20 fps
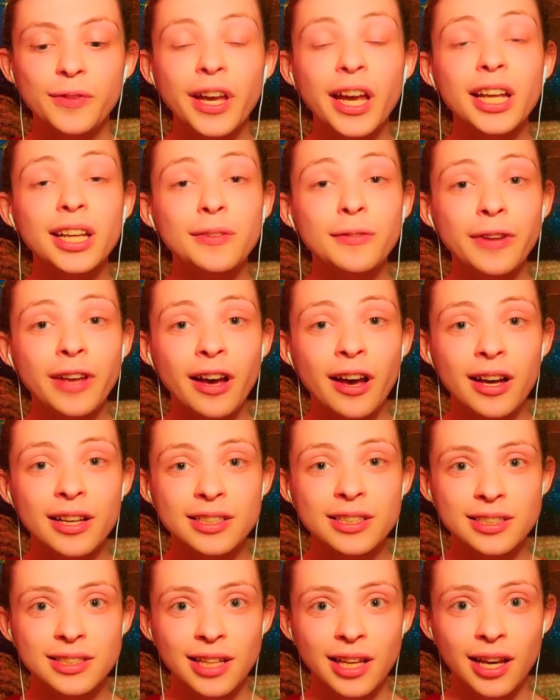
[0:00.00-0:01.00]

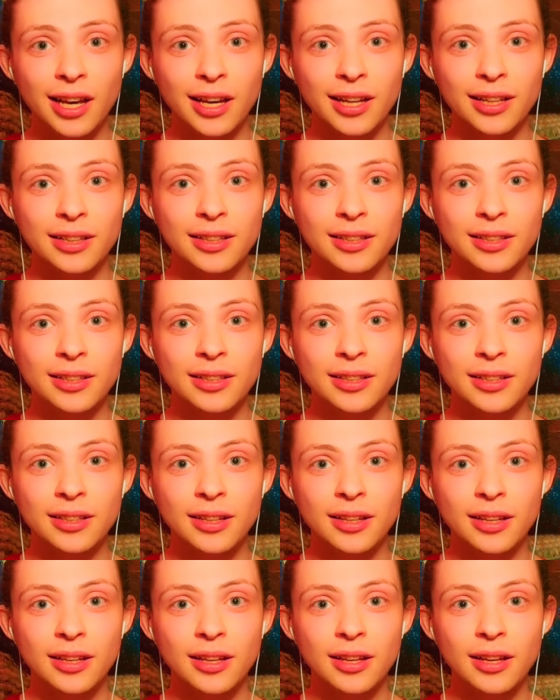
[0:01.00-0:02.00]
Vyasa said,
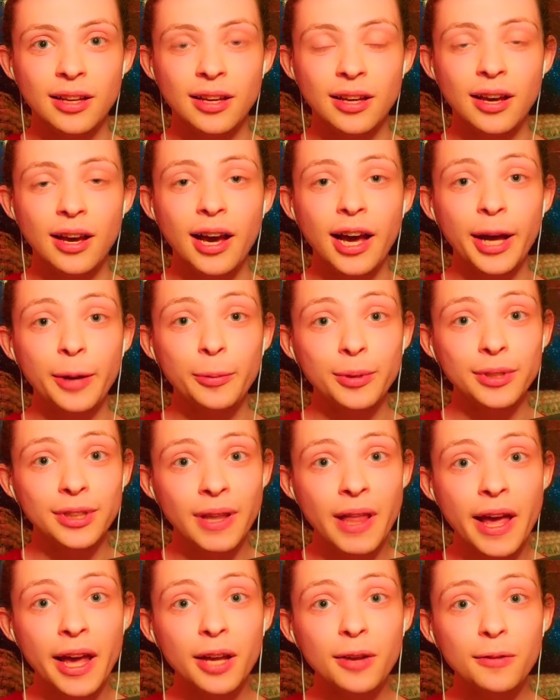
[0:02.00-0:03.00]
I
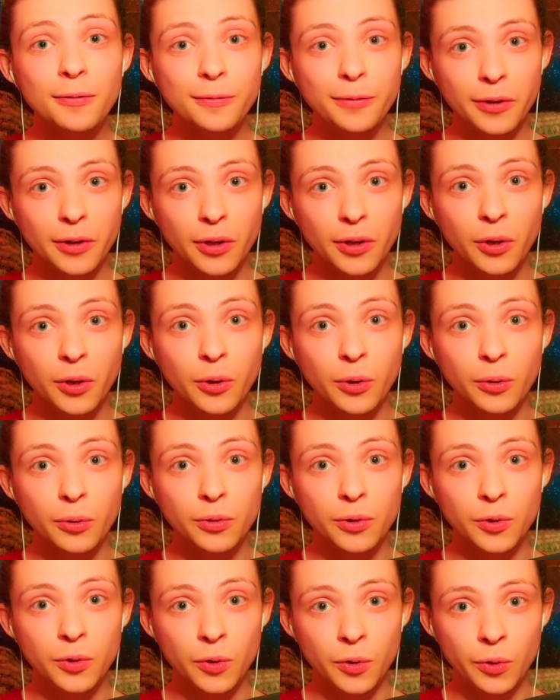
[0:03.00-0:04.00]
would like for
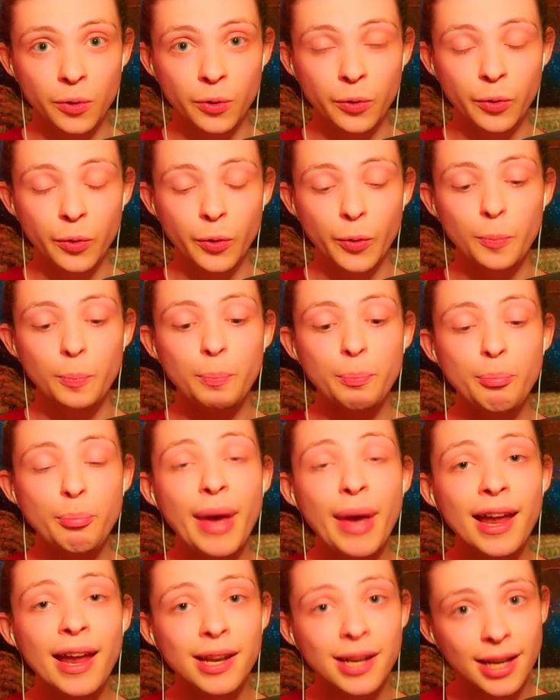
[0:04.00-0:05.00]
you to
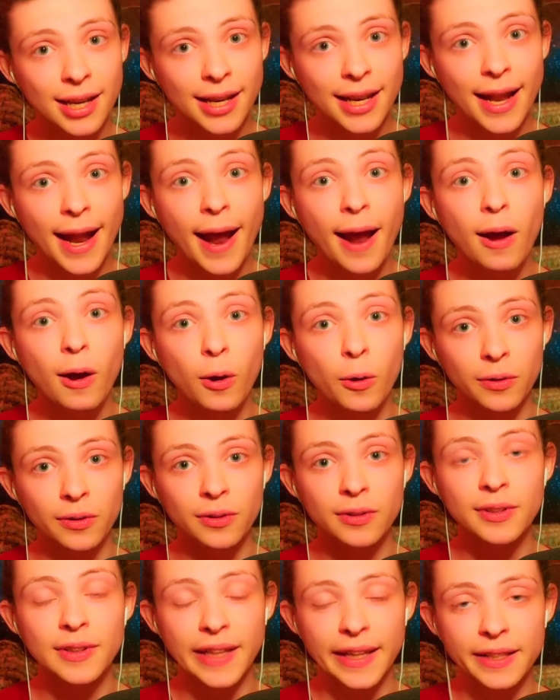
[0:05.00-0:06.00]
pen
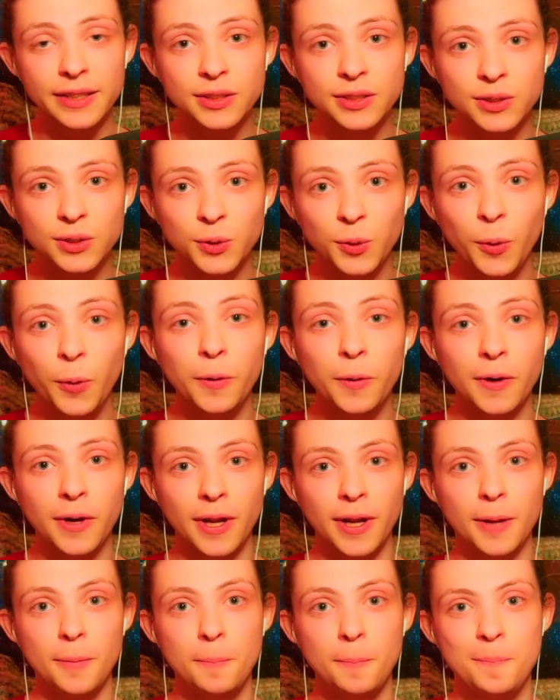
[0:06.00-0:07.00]
down this
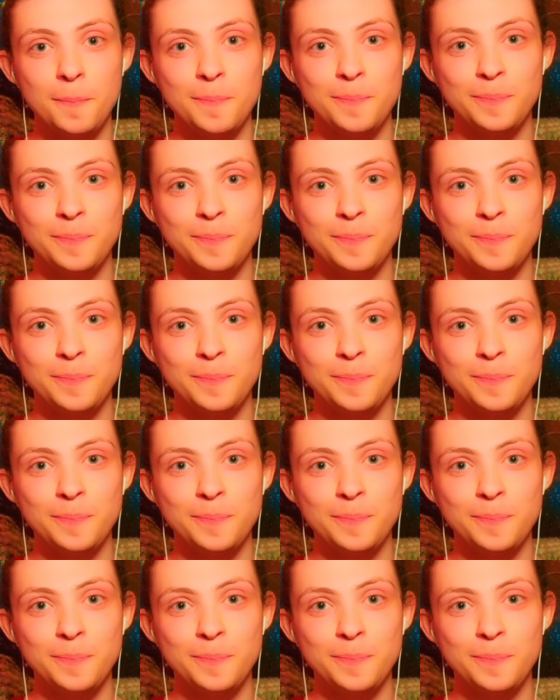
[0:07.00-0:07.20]
story.